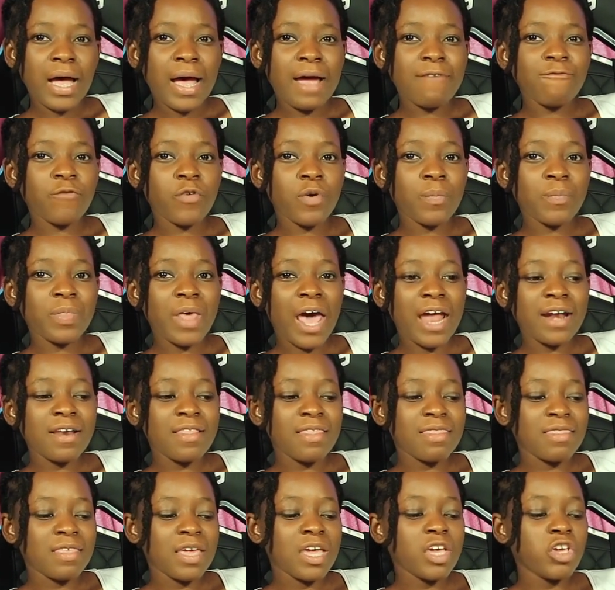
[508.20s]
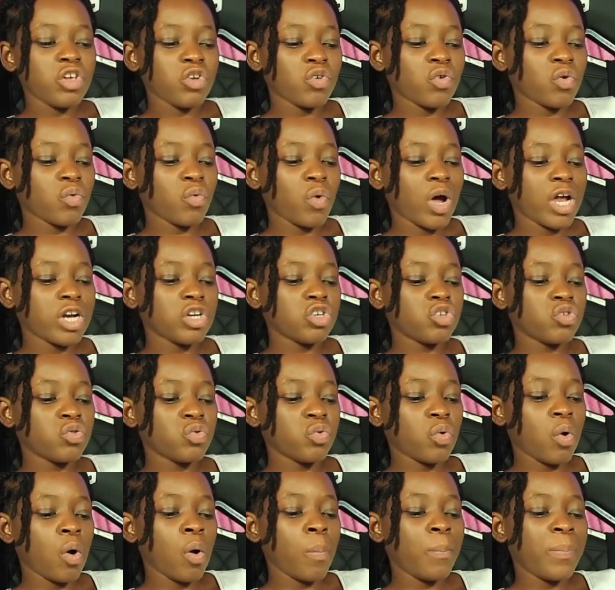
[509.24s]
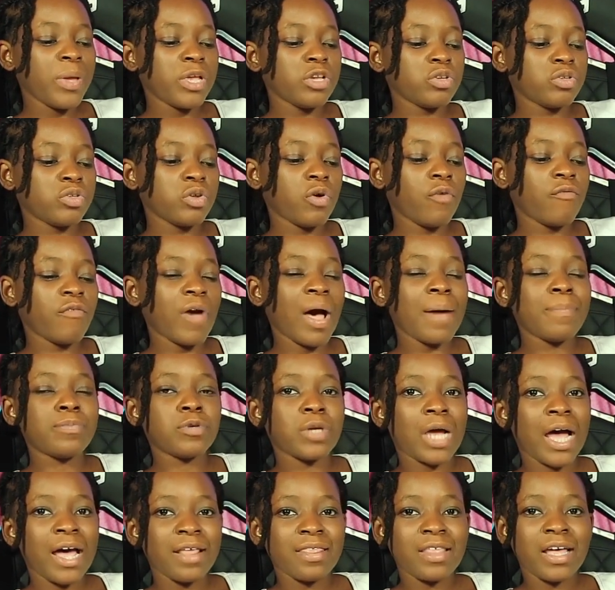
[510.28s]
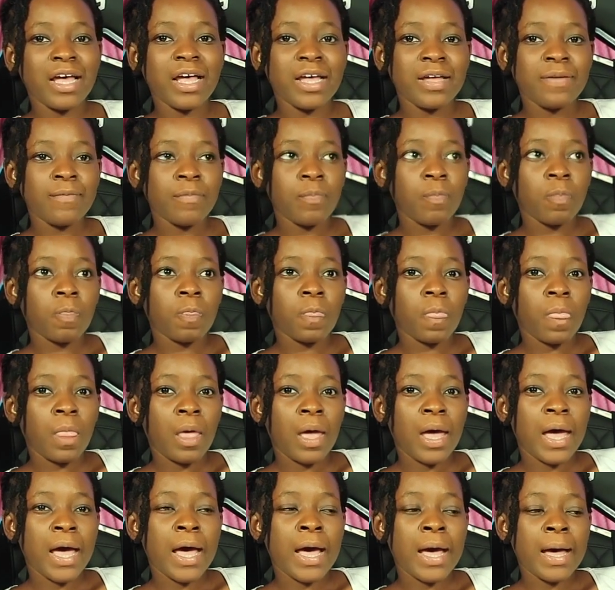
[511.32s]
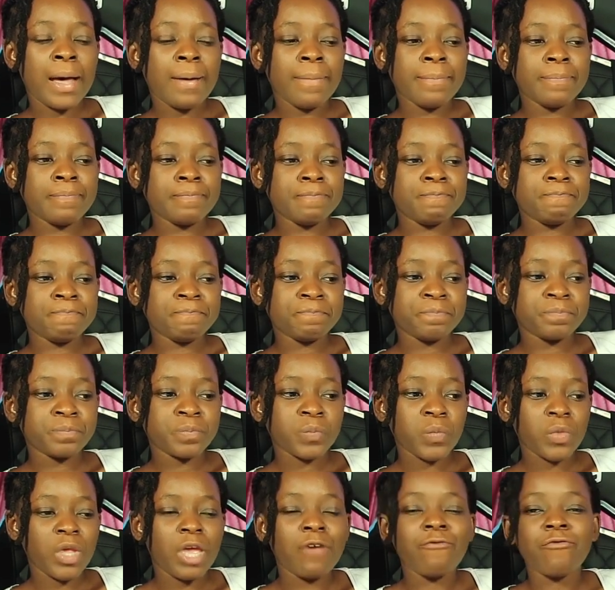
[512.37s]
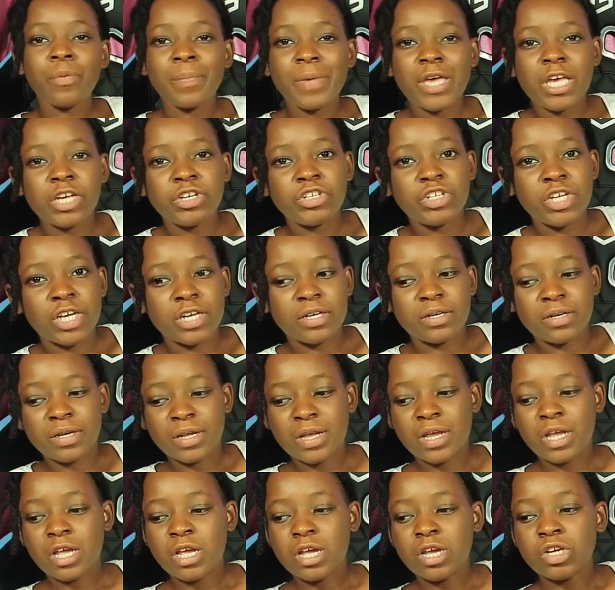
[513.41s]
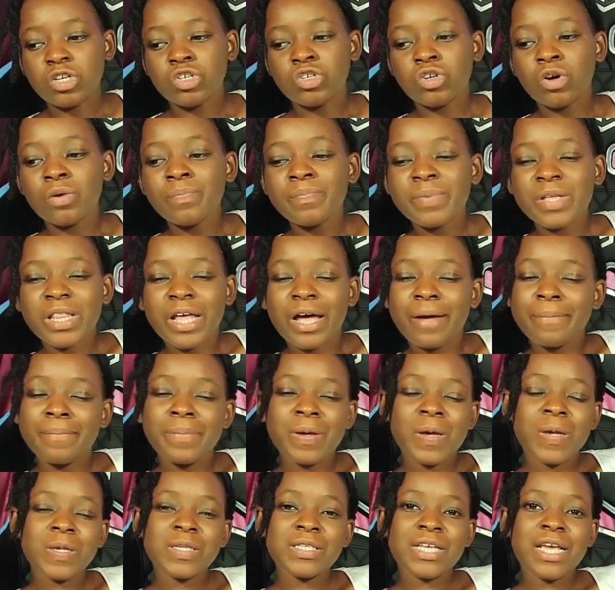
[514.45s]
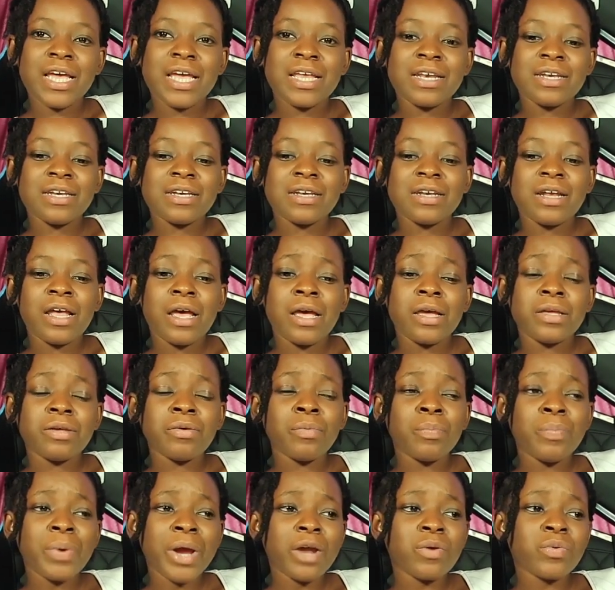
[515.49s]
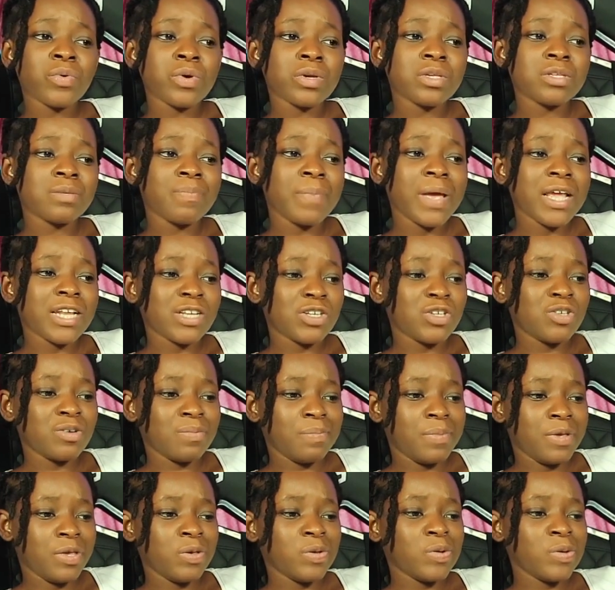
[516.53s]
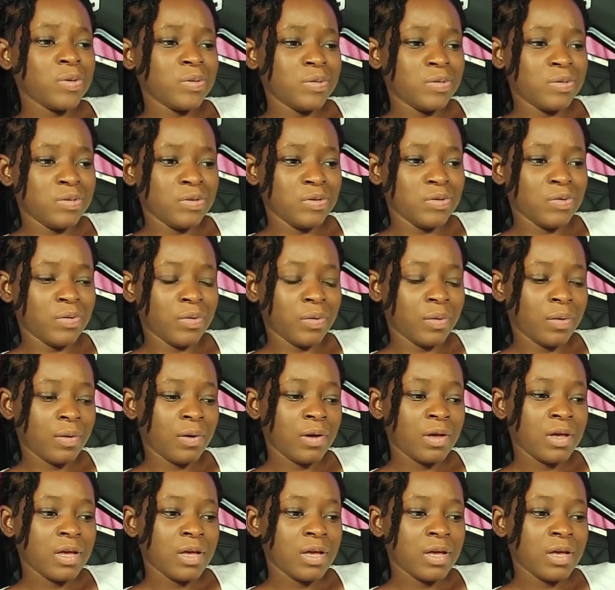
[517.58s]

and from that thing you don't want to open yourself up to other um, information don't be that person your brain was meant to be used you know